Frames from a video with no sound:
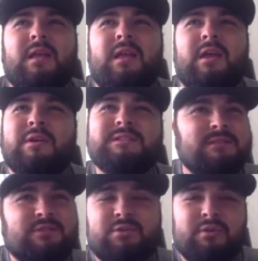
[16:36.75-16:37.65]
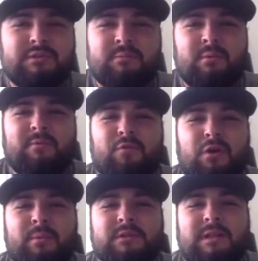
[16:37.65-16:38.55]
it wasn't too noticeable
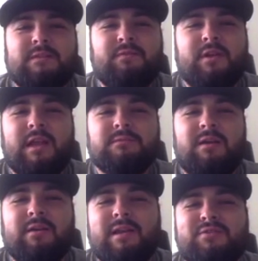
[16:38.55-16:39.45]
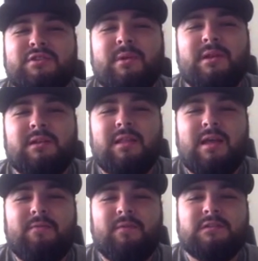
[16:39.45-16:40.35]
before, but the last few games Howie Kendrick's been in left.